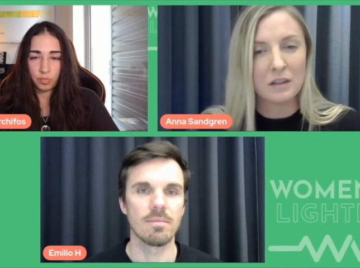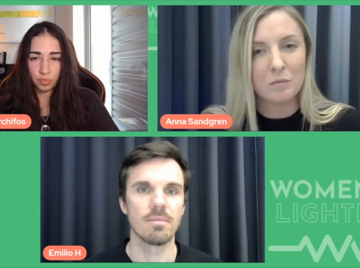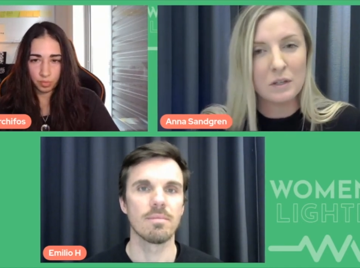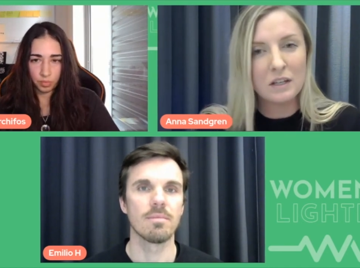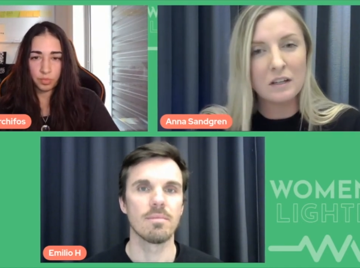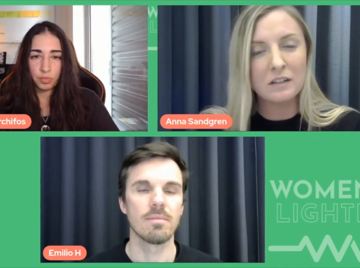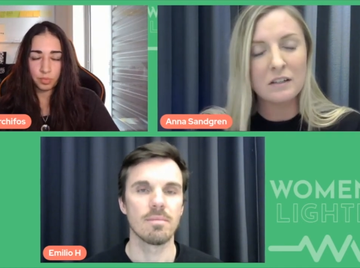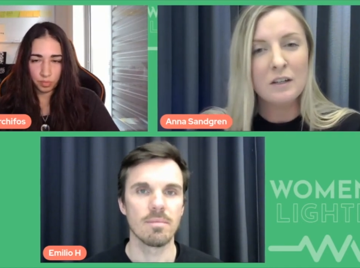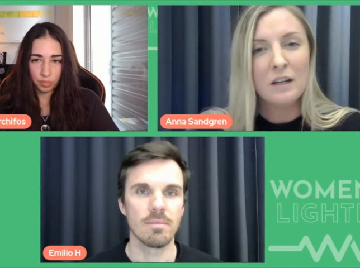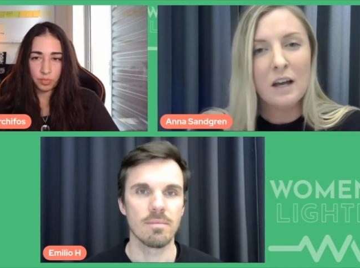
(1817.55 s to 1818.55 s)
Speaker 1: that we can
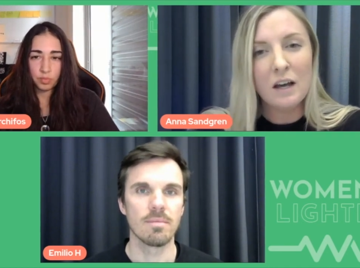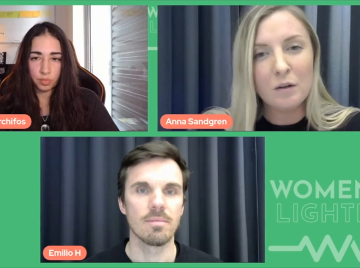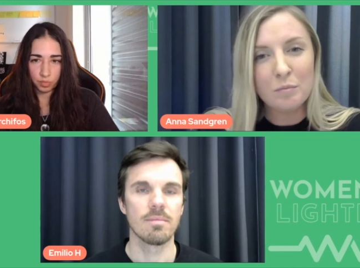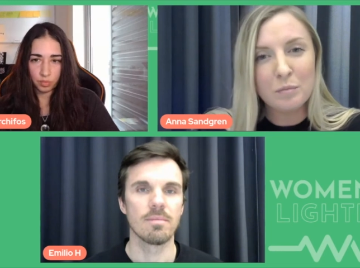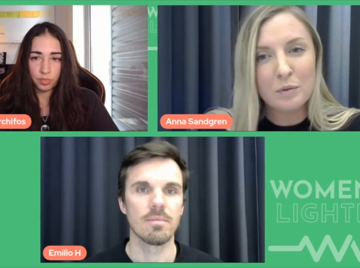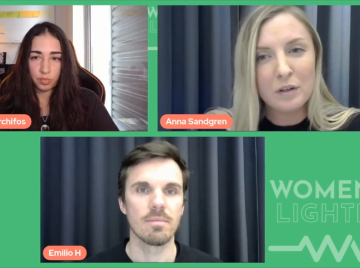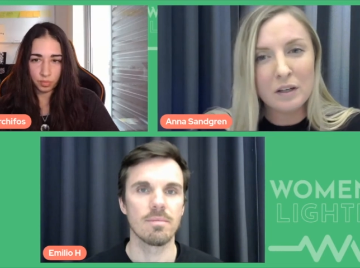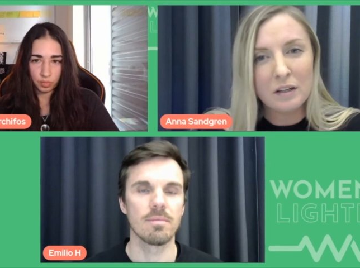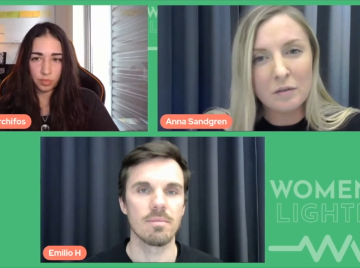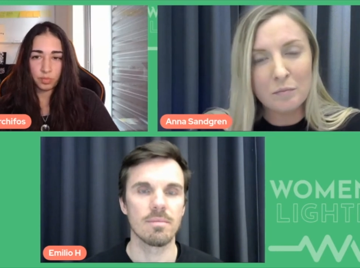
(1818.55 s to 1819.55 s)
help
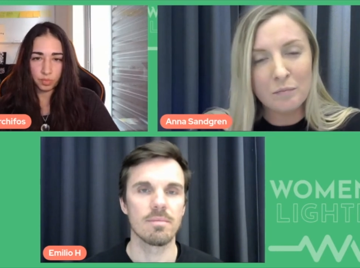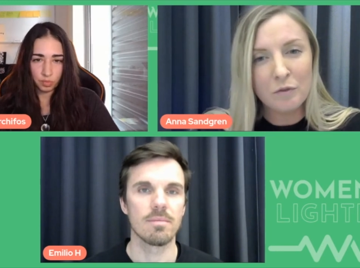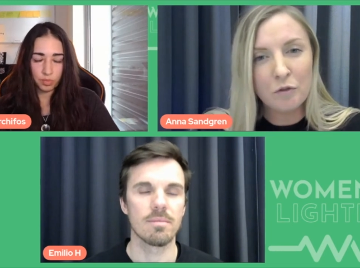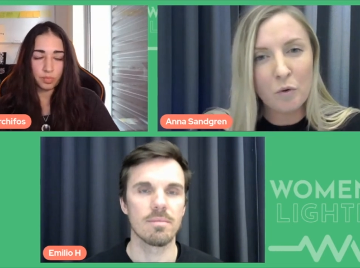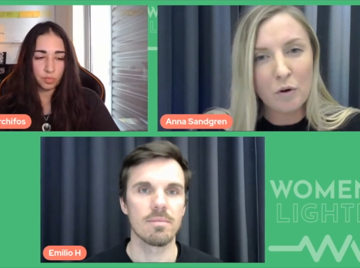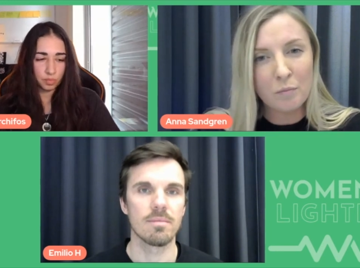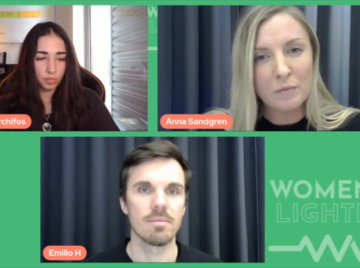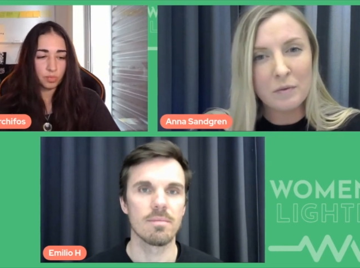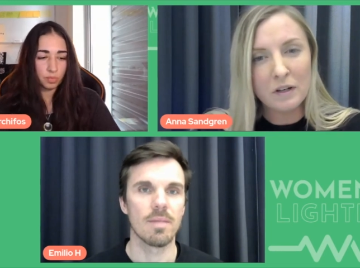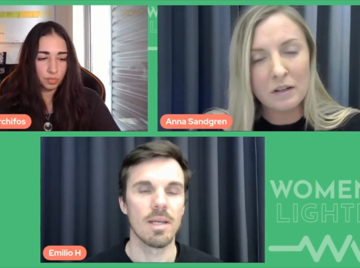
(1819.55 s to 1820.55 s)
um, form
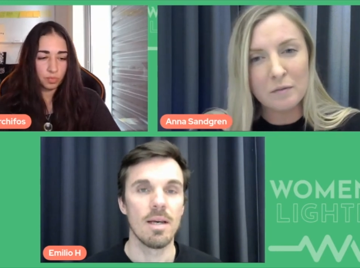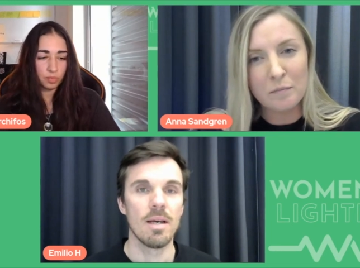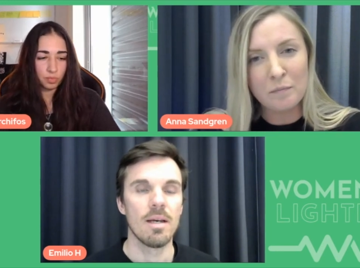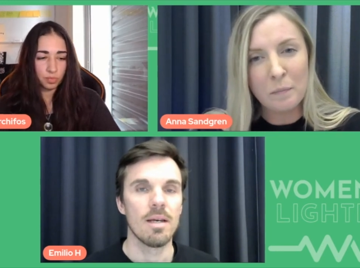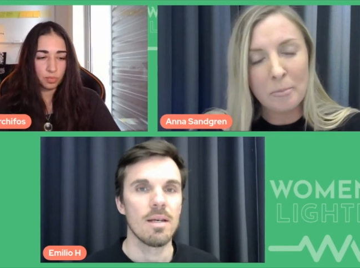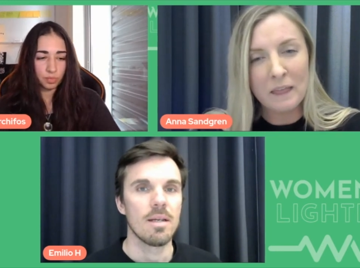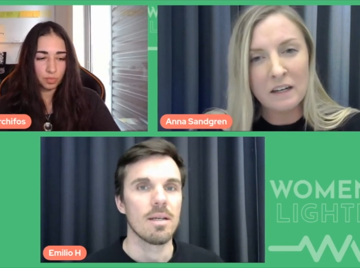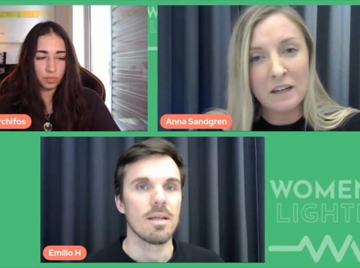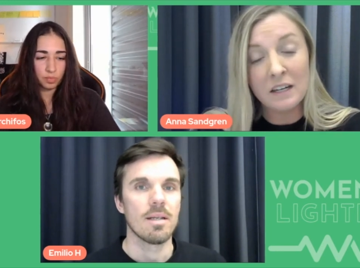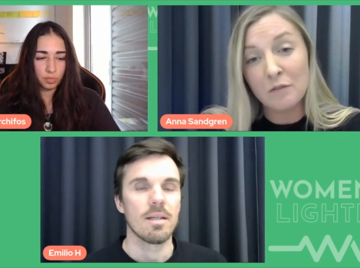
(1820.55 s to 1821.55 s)
um, and,
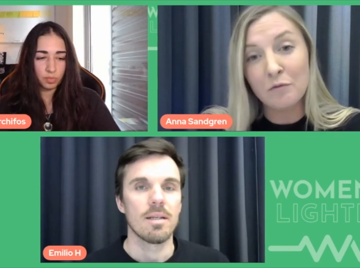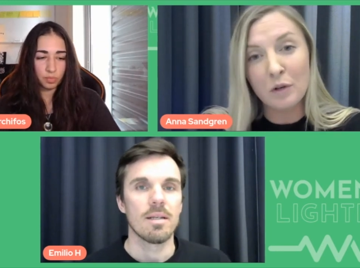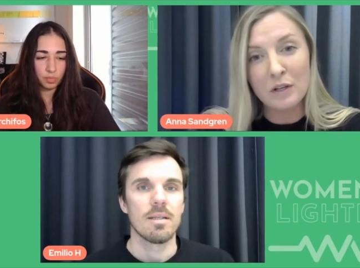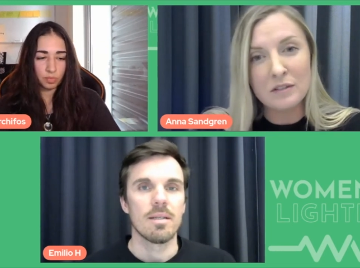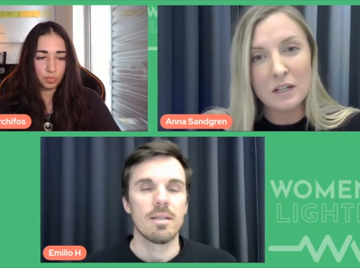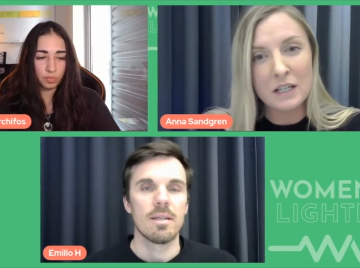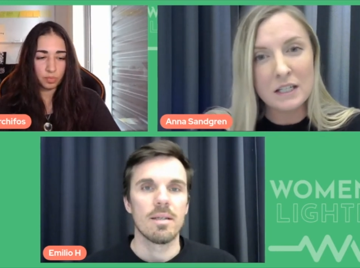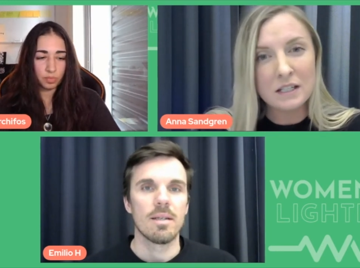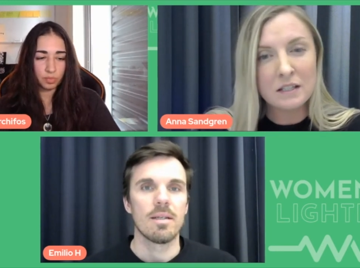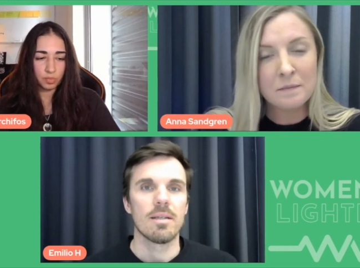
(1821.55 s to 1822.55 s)
and influence at
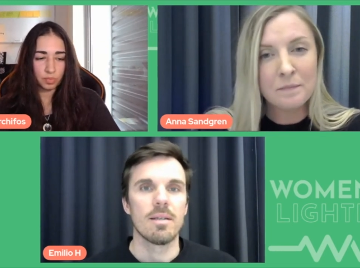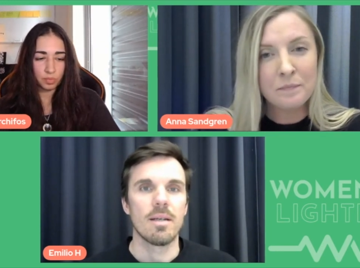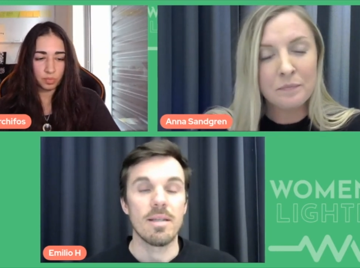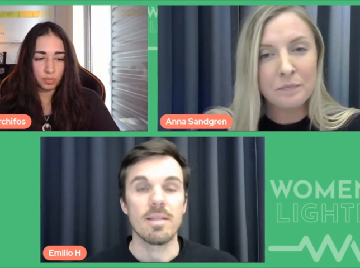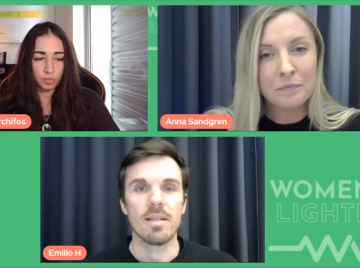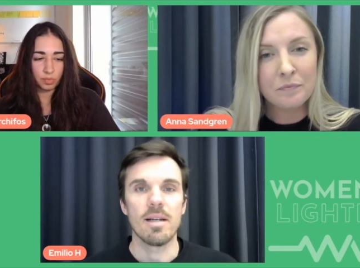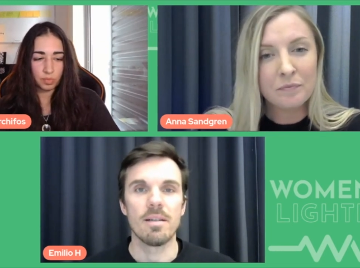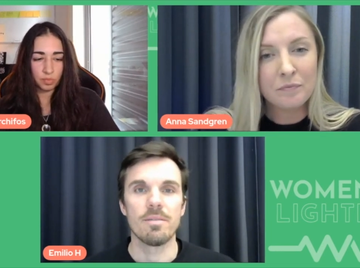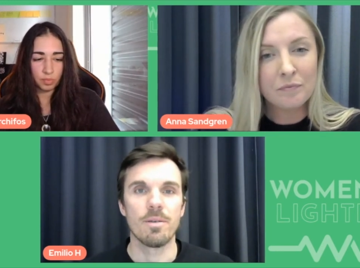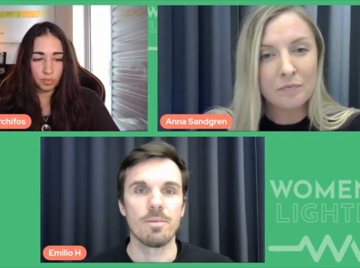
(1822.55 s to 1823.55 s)
least.
Speaker 2: And the S L L
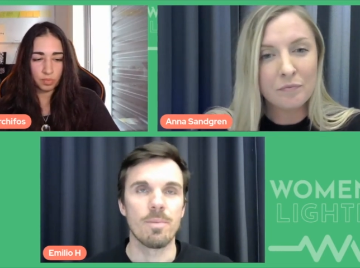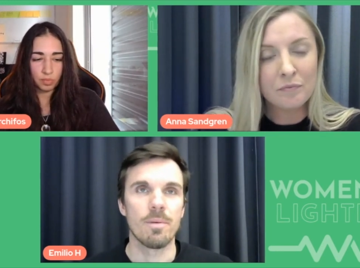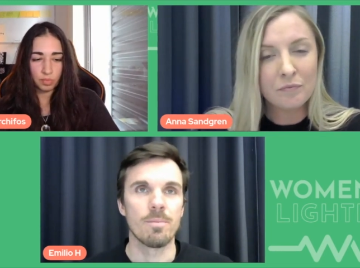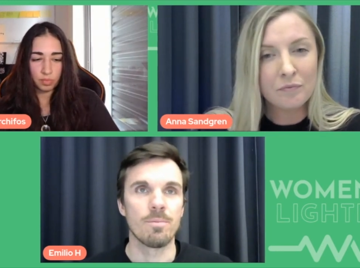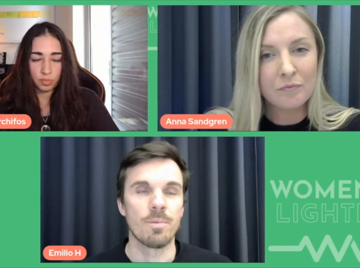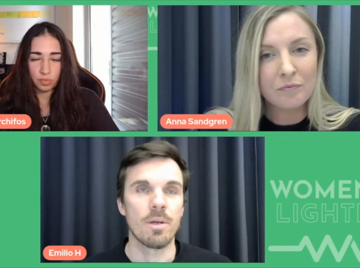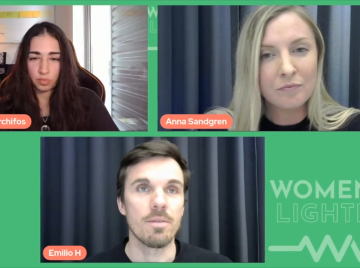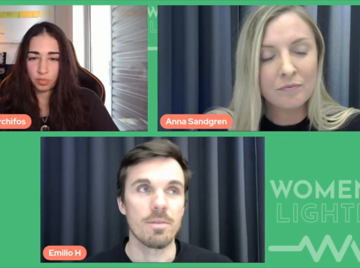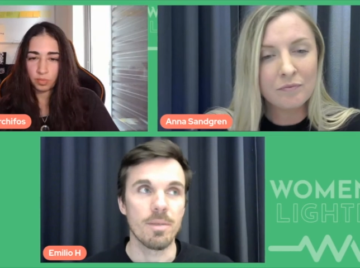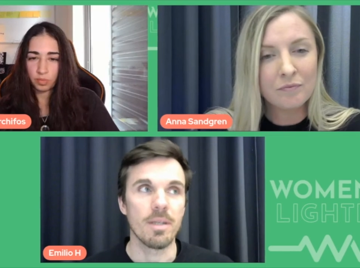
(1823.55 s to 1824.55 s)
are going
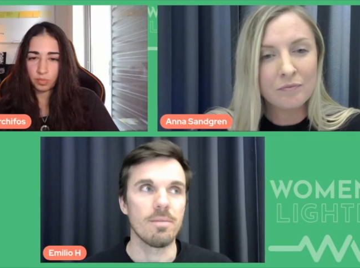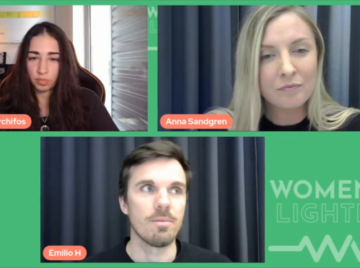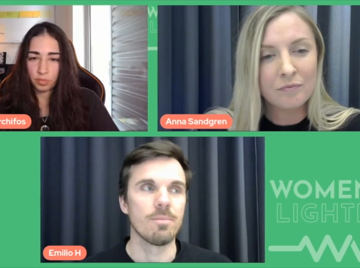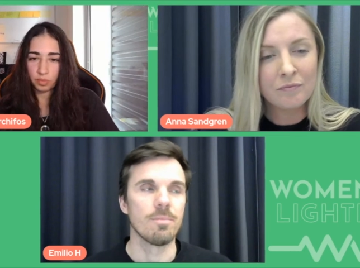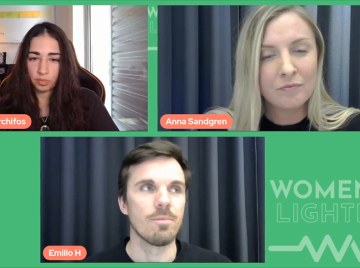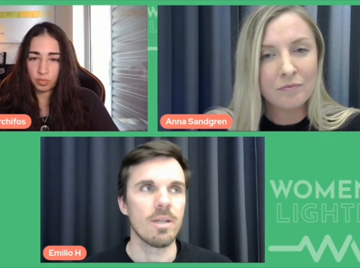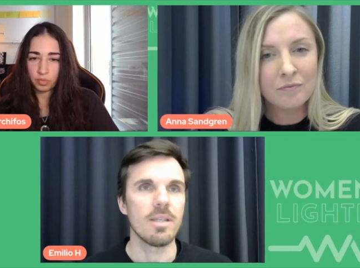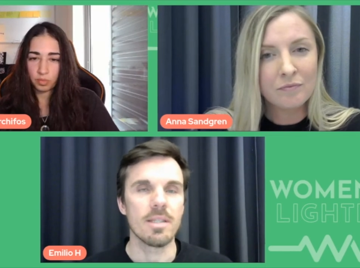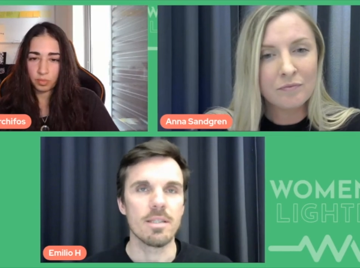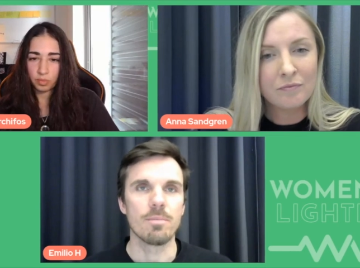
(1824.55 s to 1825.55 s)
to be
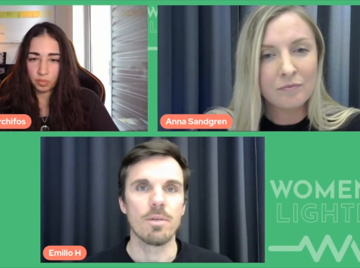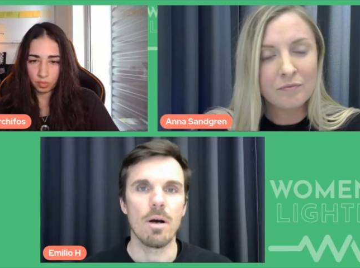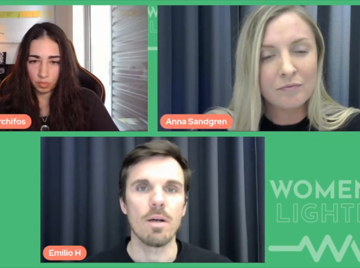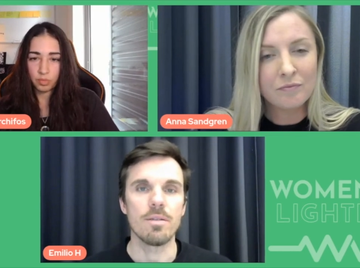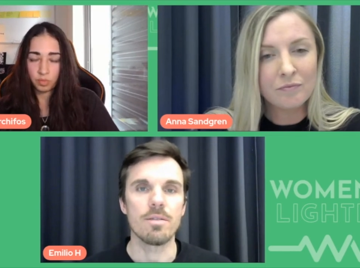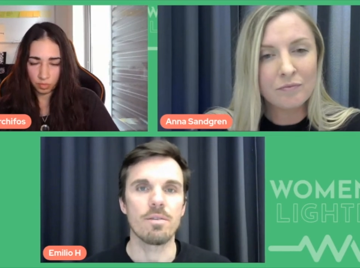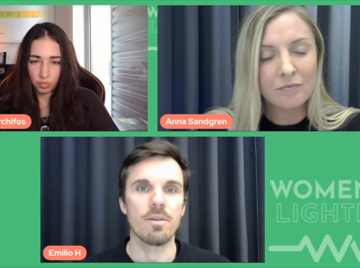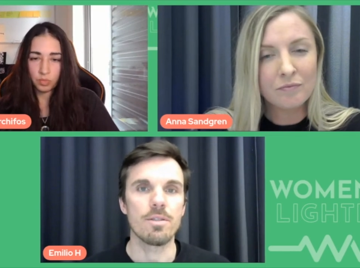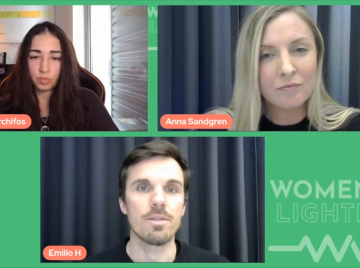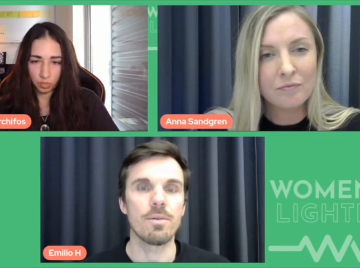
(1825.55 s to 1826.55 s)
releasing some guidance very
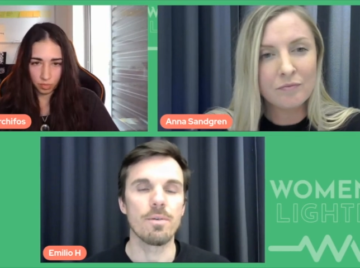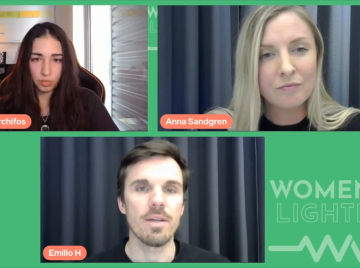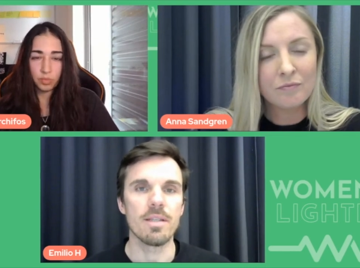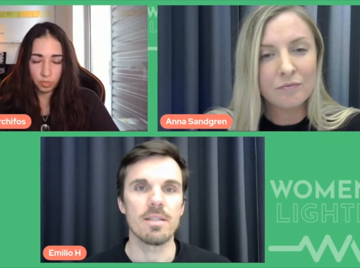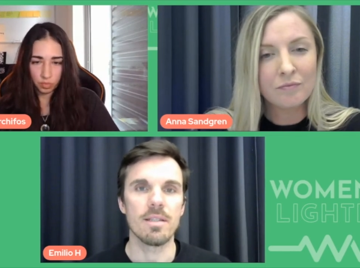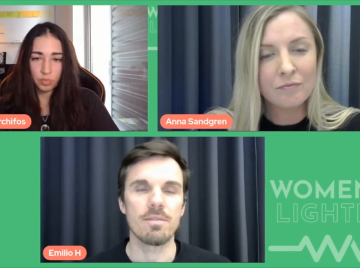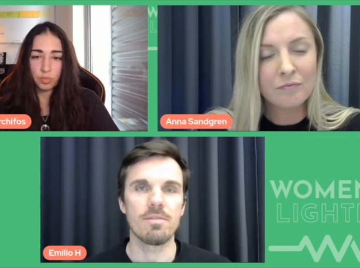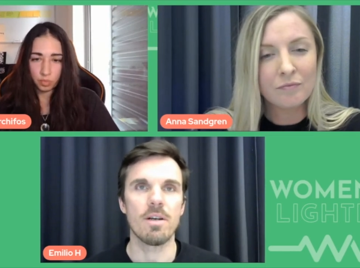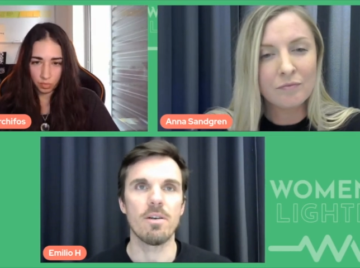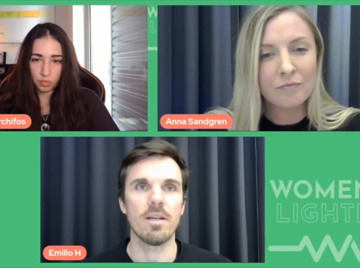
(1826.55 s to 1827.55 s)
soon on this, and it's
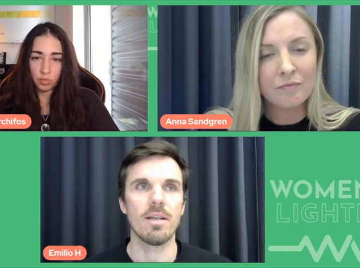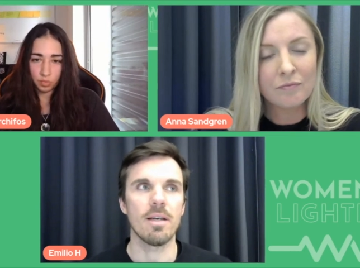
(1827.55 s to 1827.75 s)
very,